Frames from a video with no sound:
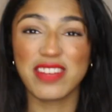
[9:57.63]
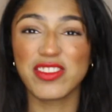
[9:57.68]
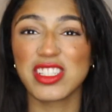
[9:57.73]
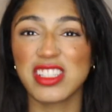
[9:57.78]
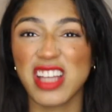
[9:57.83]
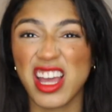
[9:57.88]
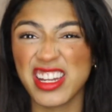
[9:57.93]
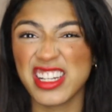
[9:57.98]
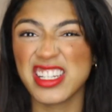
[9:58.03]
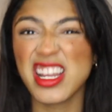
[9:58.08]
I've
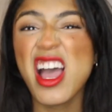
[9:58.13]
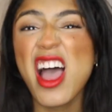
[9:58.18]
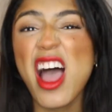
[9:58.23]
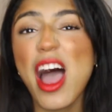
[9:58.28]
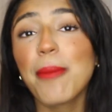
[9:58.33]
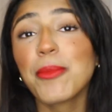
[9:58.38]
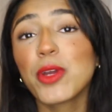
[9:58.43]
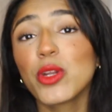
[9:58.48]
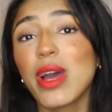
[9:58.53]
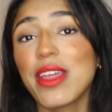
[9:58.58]
decided
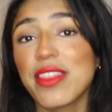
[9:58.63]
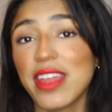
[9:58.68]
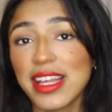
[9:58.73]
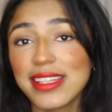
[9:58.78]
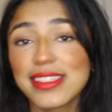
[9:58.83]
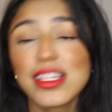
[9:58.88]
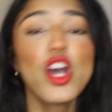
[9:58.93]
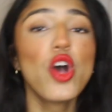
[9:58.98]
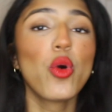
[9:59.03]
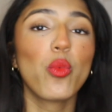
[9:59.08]
I'm going to wear
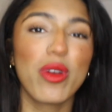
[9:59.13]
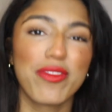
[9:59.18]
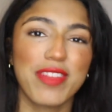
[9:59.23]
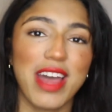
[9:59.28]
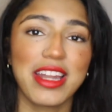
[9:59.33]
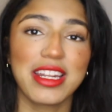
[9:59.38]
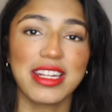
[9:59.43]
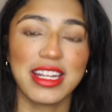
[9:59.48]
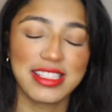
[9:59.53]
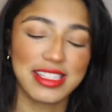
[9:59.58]
this with
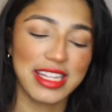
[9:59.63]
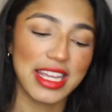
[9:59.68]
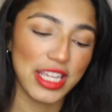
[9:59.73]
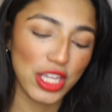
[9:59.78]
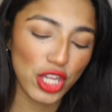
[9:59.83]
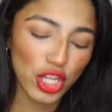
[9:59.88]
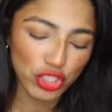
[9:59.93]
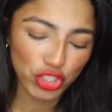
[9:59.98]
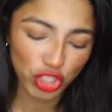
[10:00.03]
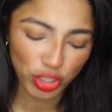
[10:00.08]
the Adidas
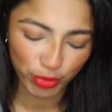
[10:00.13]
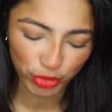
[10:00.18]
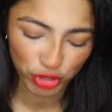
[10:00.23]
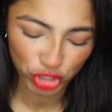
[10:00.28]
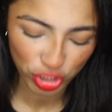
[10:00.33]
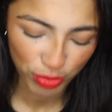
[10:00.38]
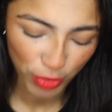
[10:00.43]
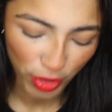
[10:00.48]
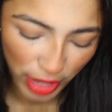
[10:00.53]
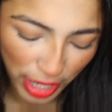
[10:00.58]
tee to
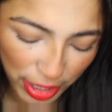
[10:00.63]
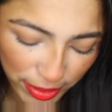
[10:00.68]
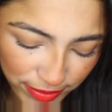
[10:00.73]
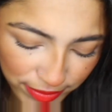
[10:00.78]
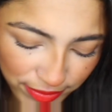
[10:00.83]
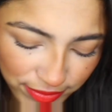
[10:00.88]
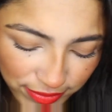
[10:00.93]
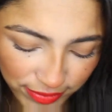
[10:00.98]
brunch tomorrow.